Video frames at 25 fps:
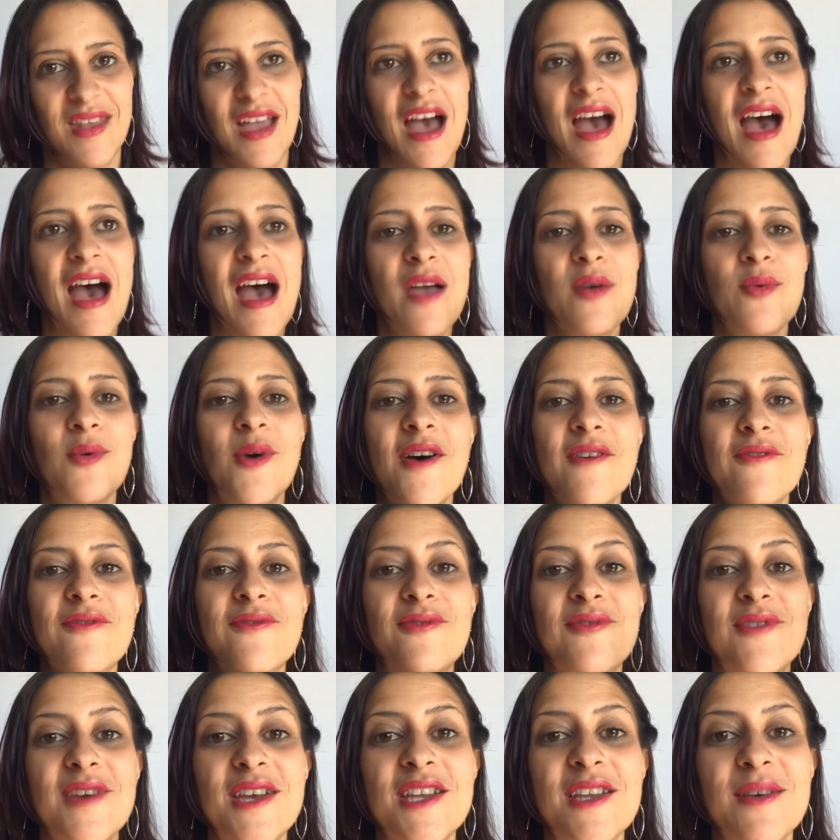I want
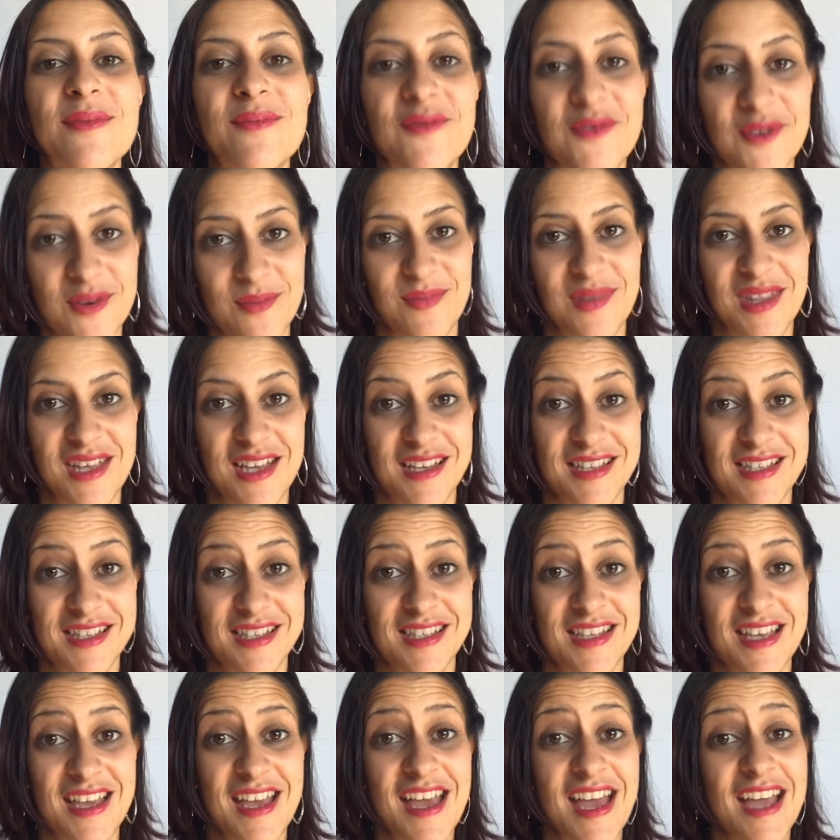freedom from
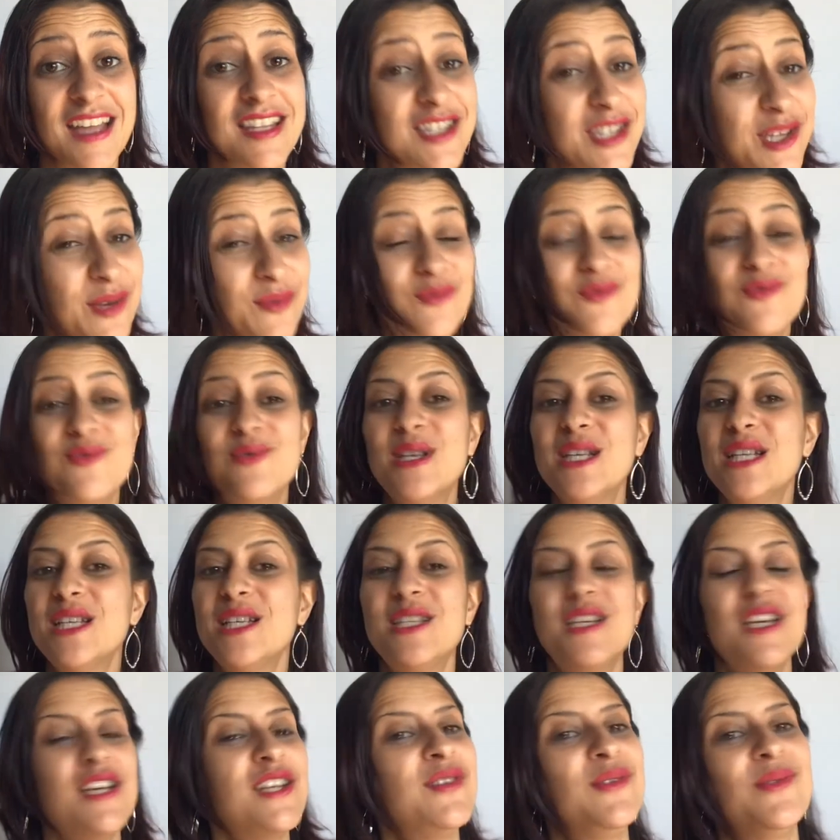this. And so I'm really
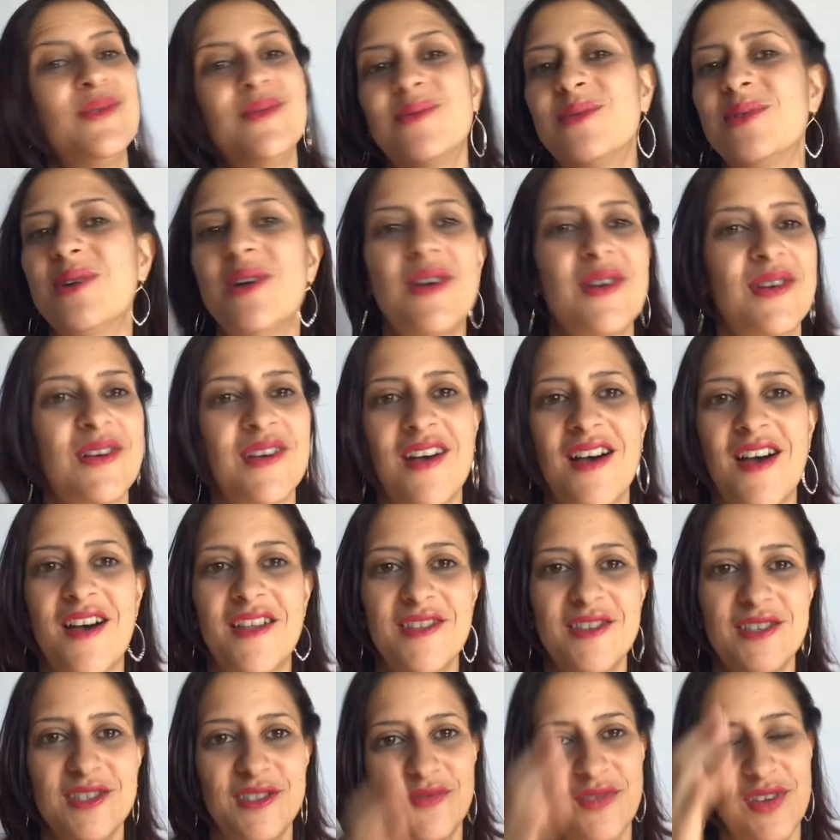going to work
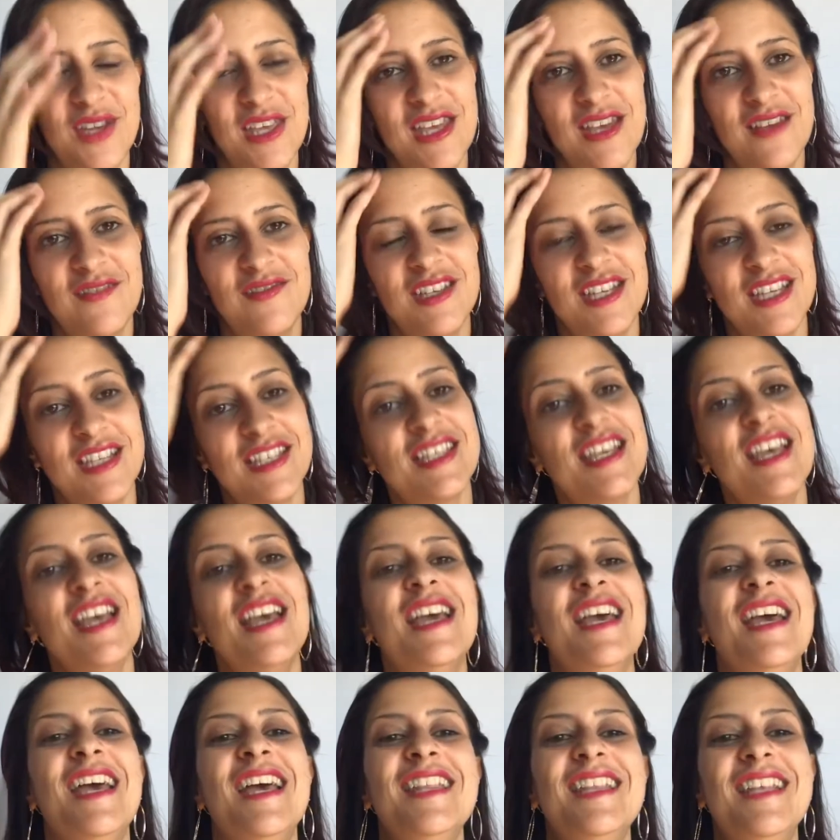on this forgiveness.
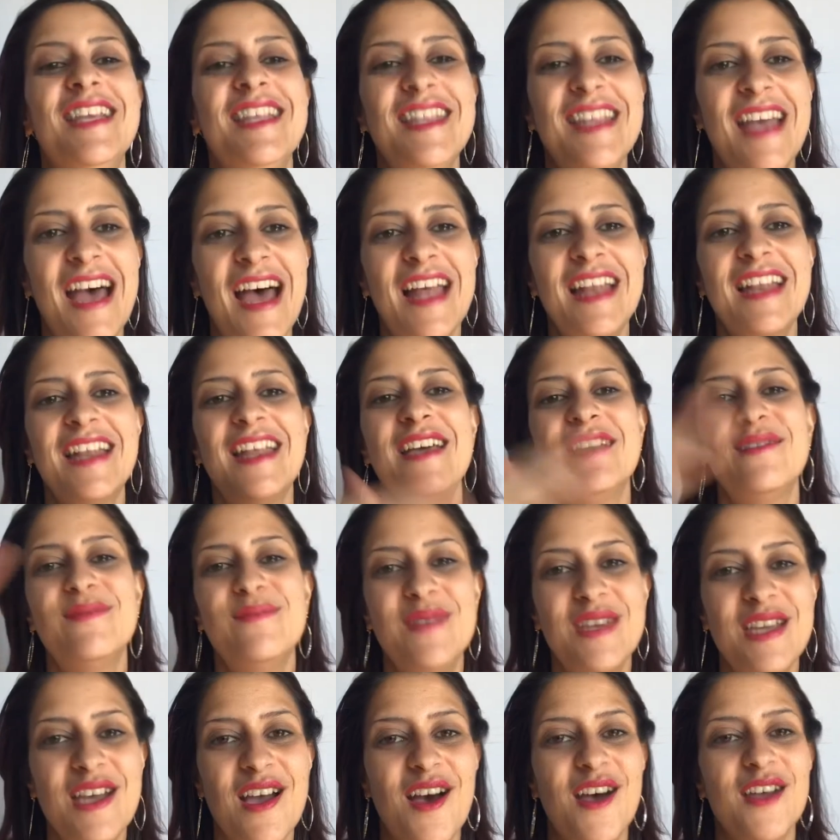And then that led
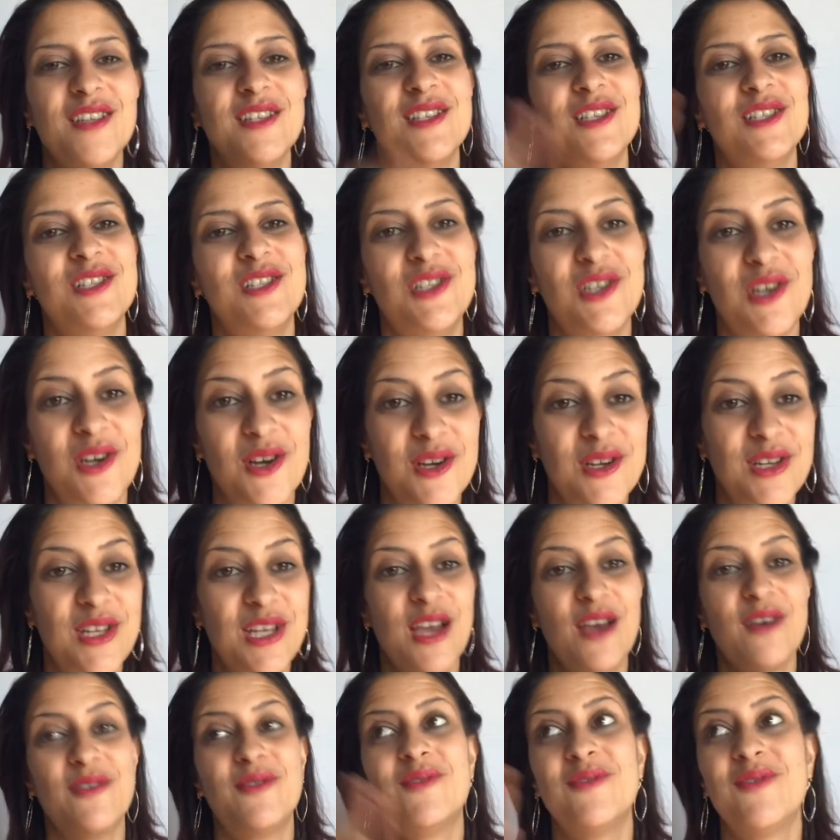me on the journey
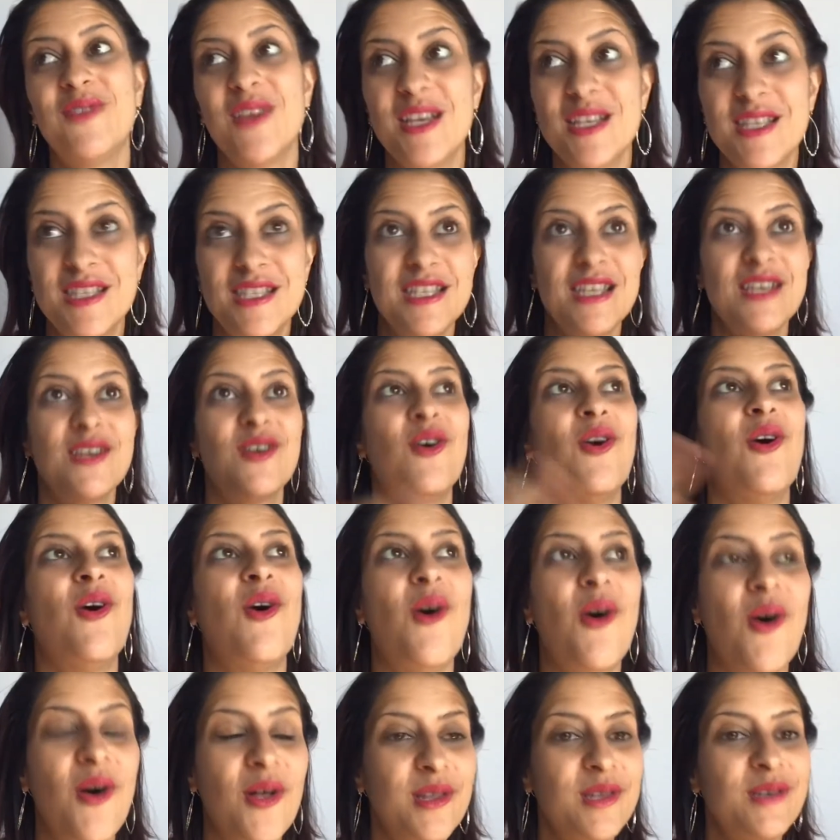of facing
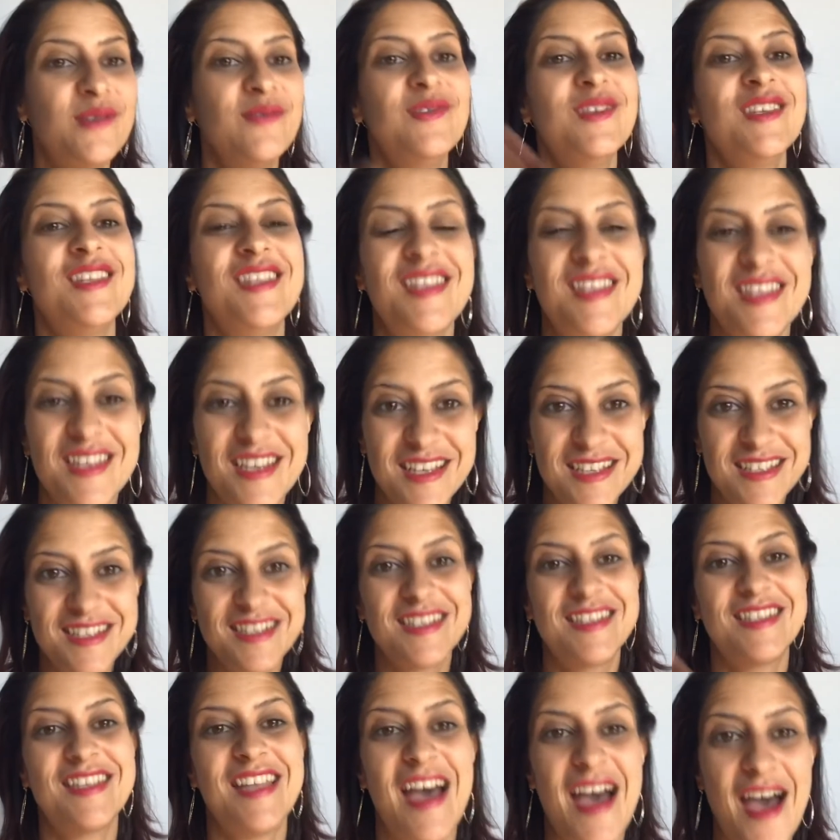all of the
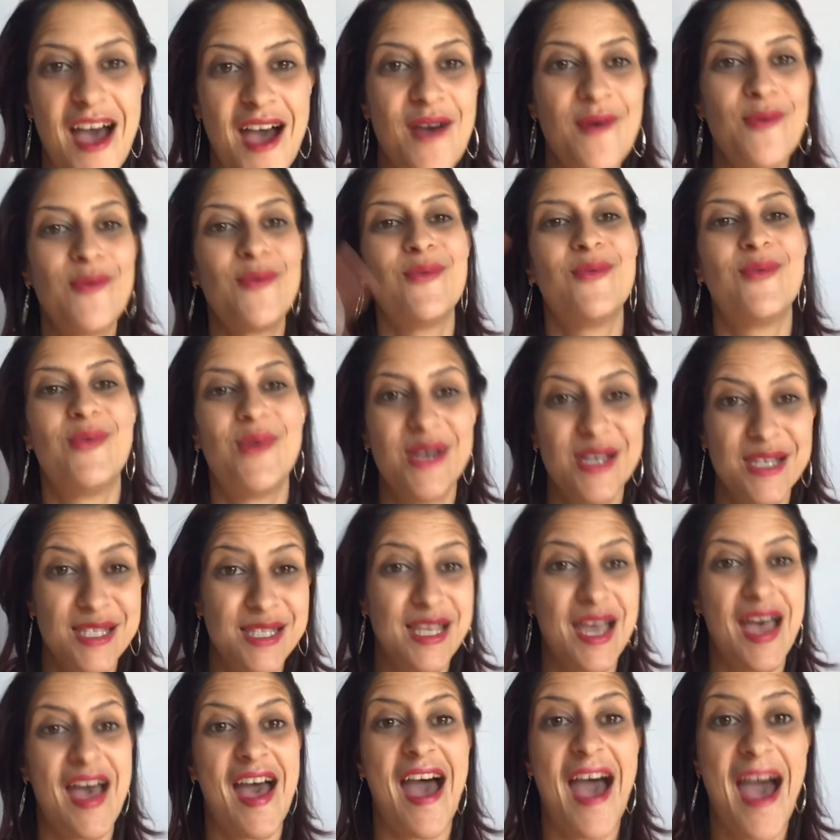things that
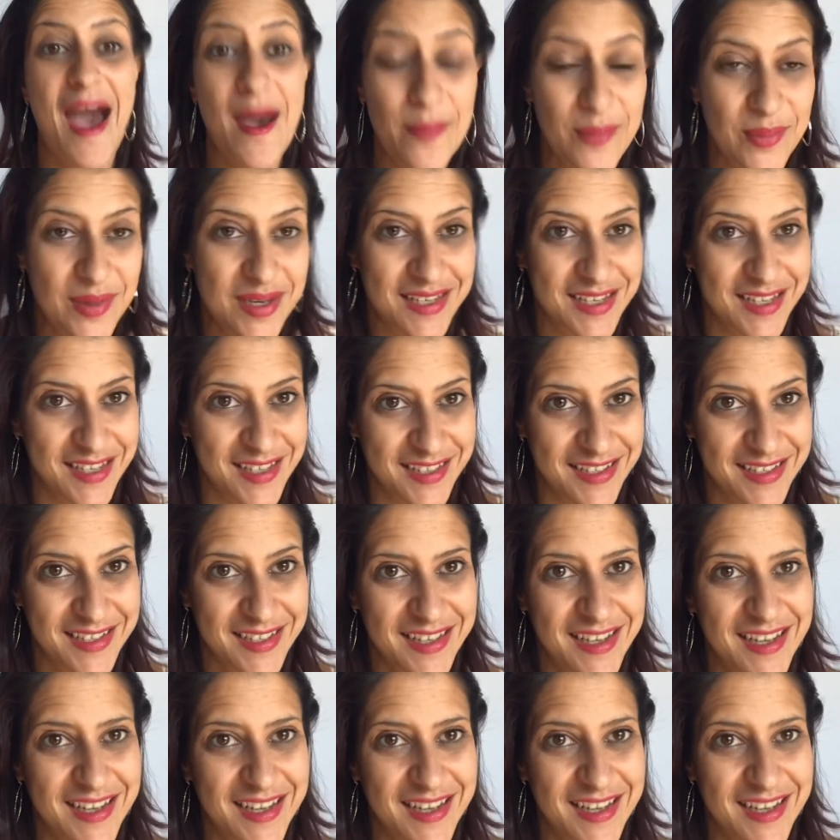was happening.